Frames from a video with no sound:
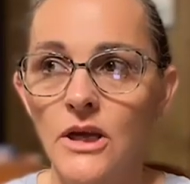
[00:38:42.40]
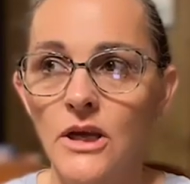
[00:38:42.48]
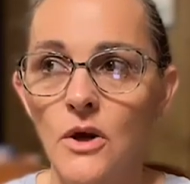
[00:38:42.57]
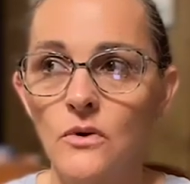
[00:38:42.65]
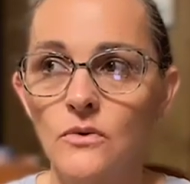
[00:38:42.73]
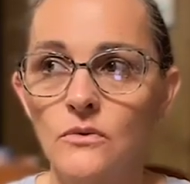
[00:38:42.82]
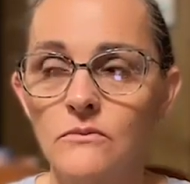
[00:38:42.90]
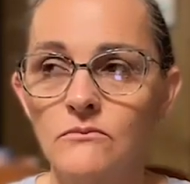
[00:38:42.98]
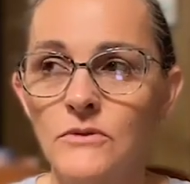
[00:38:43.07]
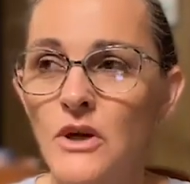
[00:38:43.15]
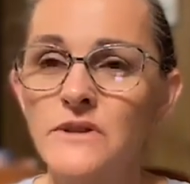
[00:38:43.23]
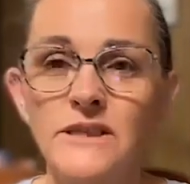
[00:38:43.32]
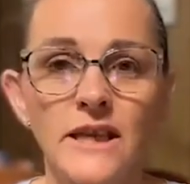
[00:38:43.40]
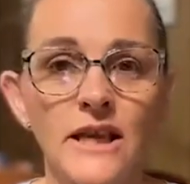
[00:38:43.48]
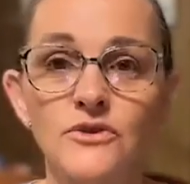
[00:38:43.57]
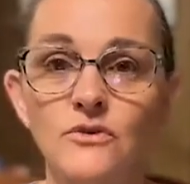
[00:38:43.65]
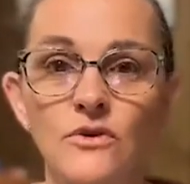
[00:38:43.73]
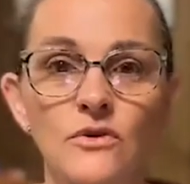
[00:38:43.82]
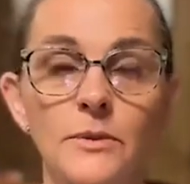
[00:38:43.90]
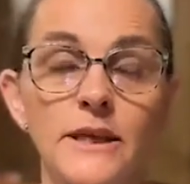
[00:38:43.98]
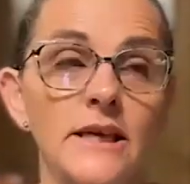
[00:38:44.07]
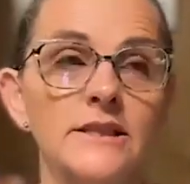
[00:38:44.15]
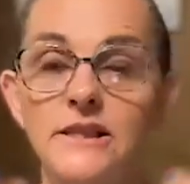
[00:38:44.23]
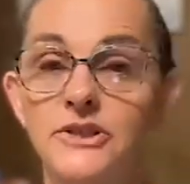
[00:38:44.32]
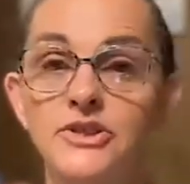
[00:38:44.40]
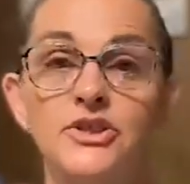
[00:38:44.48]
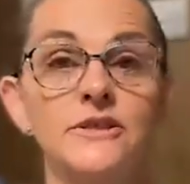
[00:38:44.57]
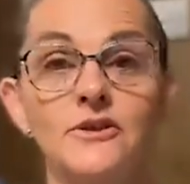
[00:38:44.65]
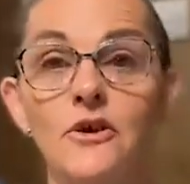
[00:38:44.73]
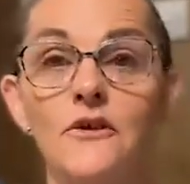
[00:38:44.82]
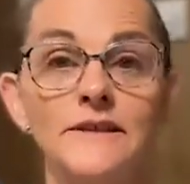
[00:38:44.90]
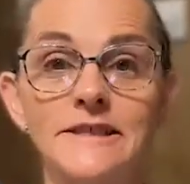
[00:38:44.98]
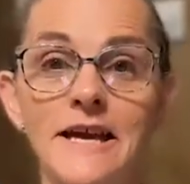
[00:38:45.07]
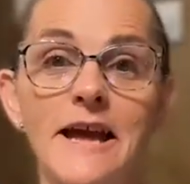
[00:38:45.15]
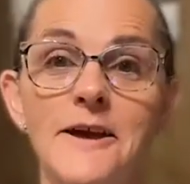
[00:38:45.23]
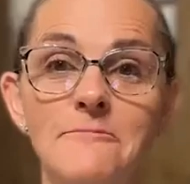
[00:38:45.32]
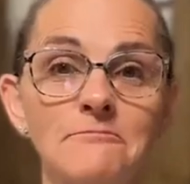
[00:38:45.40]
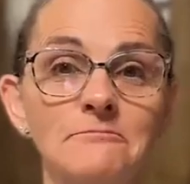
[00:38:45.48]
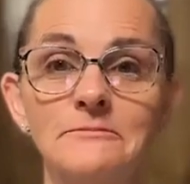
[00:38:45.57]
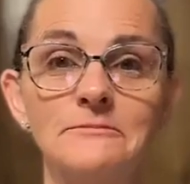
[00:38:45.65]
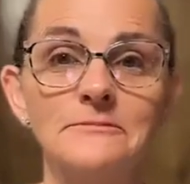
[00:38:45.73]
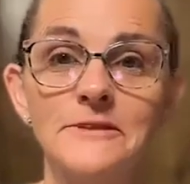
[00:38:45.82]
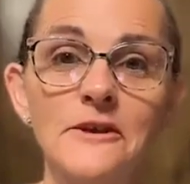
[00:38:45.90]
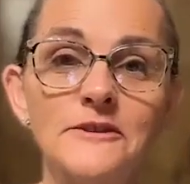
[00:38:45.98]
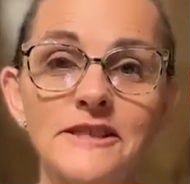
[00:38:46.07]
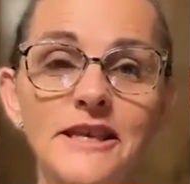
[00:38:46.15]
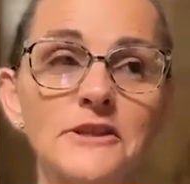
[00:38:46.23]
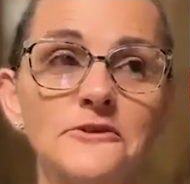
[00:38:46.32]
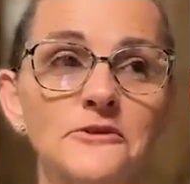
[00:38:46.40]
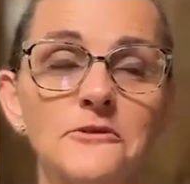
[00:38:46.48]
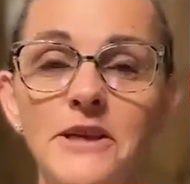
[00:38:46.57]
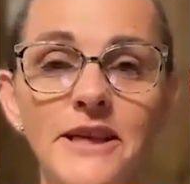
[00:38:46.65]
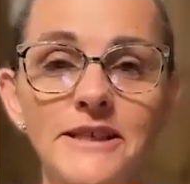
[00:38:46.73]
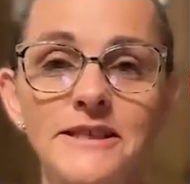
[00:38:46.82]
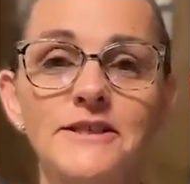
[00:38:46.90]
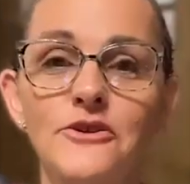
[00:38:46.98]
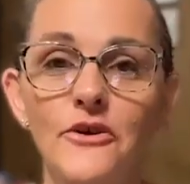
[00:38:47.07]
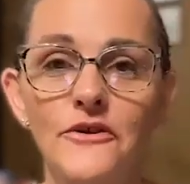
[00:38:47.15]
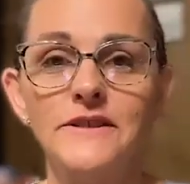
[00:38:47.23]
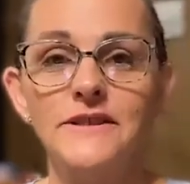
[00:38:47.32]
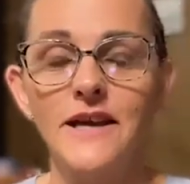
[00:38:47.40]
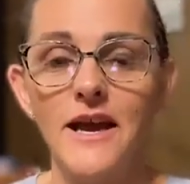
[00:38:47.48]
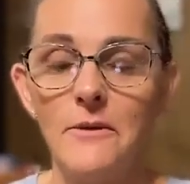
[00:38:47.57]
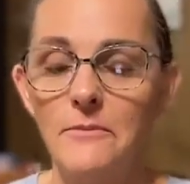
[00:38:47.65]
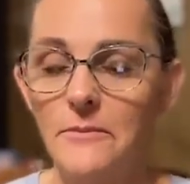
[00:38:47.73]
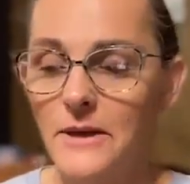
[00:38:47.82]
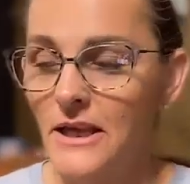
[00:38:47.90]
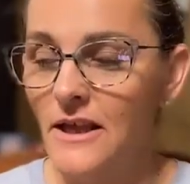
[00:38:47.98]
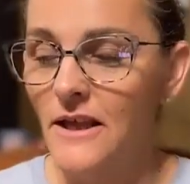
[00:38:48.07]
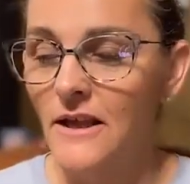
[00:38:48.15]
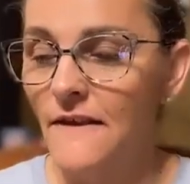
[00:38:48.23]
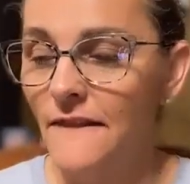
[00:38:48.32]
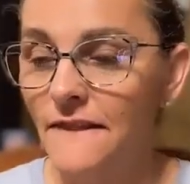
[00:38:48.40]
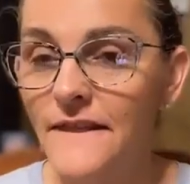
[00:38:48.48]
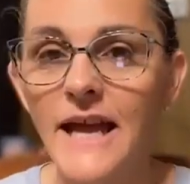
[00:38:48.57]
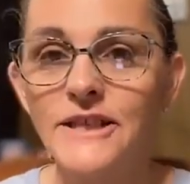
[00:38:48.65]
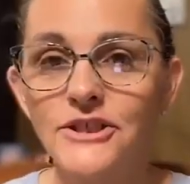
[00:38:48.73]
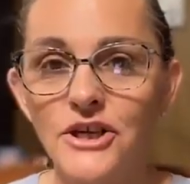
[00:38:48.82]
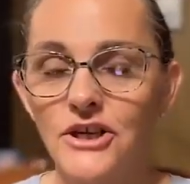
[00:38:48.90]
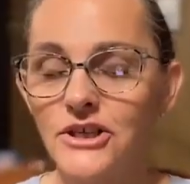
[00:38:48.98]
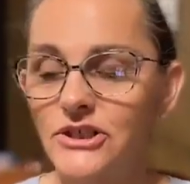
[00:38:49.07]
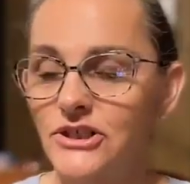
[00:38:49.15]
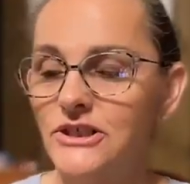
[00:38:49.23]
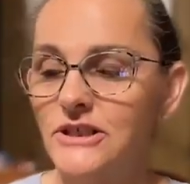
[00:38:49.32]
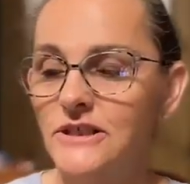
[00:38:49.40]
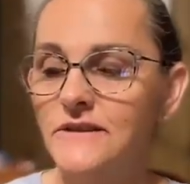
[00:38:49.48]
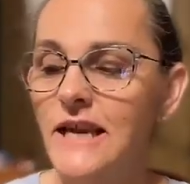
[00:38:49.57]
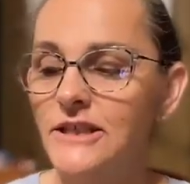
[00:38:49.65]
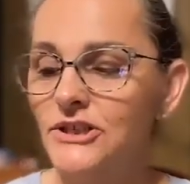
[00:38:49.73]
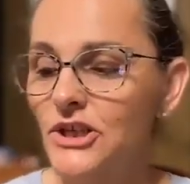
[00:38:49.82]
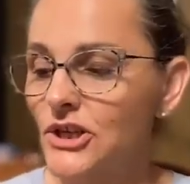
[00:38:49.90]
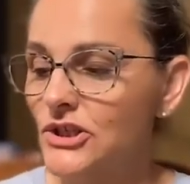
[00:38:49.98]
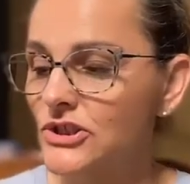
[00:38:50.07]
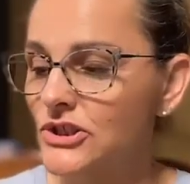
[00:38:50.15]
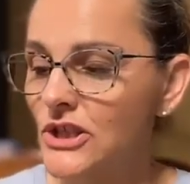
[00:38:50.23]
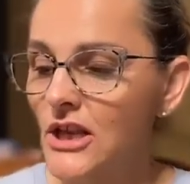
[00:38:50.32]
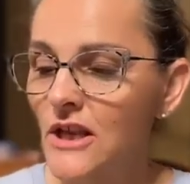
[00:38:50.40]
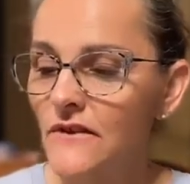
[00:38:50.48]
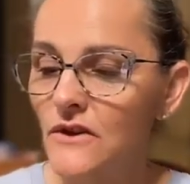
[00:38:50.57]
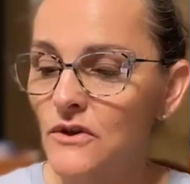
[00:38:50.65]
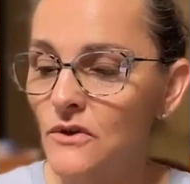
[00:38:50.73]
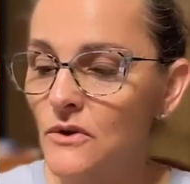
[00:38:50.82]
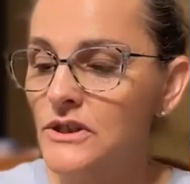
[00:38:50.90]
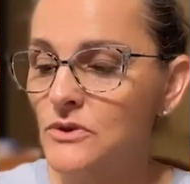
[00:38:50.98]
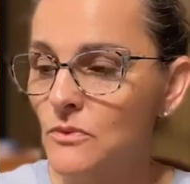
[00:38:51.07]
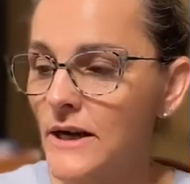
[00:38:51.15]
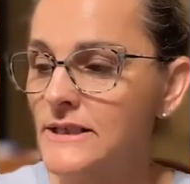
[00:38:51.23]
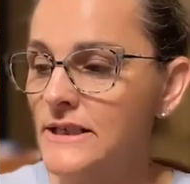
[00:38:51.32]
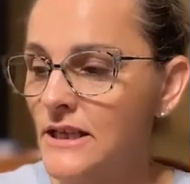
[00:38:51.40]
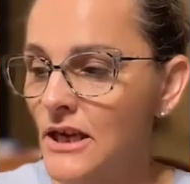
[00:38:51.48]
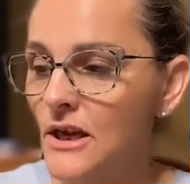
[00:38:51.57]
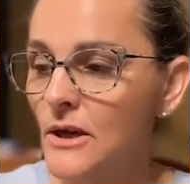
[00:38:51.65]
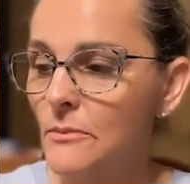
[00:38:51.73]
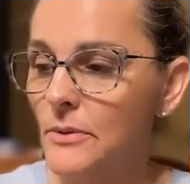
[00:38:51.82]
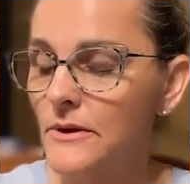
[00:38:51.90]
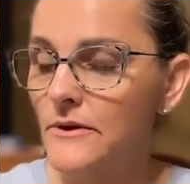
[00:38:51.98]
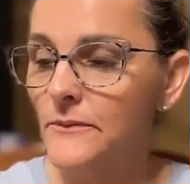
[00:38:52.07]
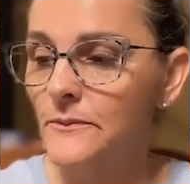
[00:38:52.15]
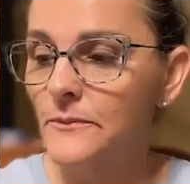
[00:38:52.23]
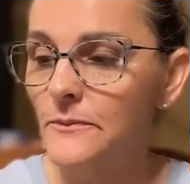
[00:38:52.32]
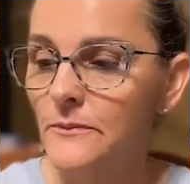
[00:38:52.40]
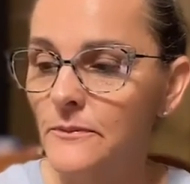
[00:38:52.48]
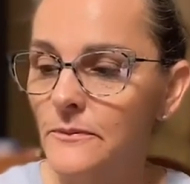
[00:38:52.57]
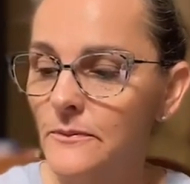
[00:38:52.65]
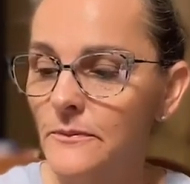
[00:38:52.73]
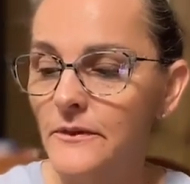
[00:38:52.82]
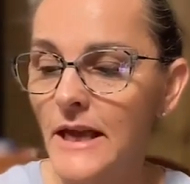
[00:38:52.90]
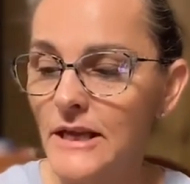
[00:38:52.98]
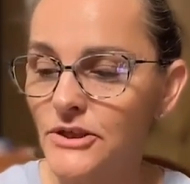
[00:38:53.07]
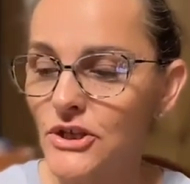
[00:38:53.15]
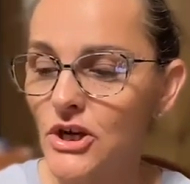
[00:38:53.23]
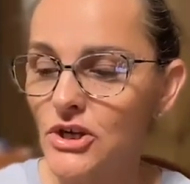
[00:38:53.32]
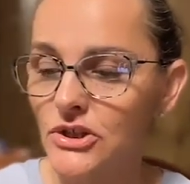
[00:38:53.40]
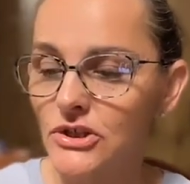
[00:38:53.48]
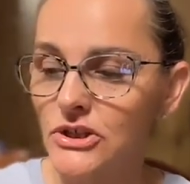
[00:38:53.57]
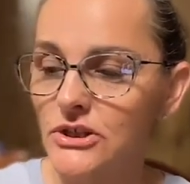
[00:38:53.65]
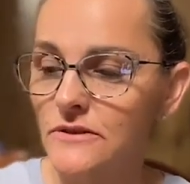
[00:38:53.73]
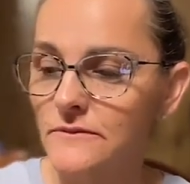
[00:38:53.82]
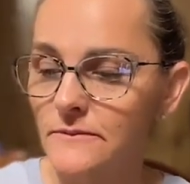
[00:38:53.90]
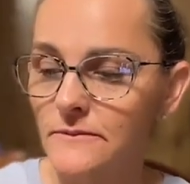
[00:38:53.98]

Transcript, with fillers: you know, no schedule because it's just all the time. No schedule because it's all the time. That church, that church. The Lord is raising up that church